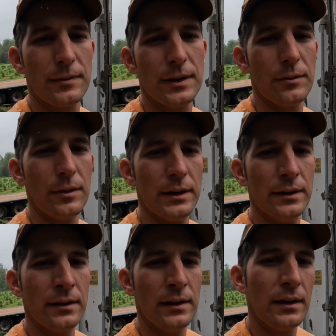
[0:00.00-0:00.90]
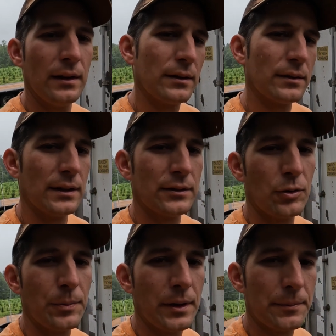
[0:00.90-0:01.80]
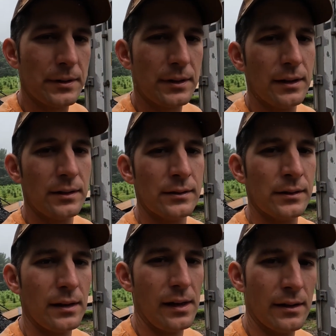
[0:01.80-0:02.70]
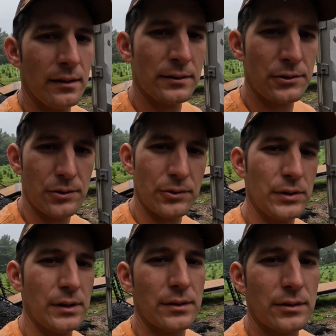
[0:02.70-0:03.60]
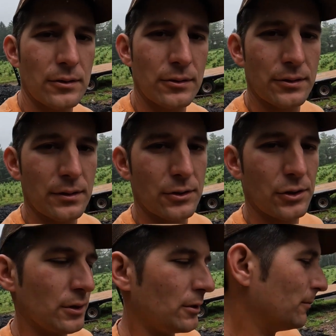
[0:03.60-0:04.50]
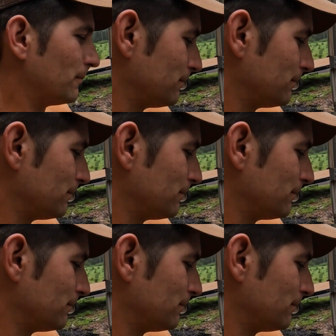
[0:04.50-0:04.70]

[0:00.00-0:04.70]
video on. So let's open up this kiln and I'll introduce you to the stars of the show.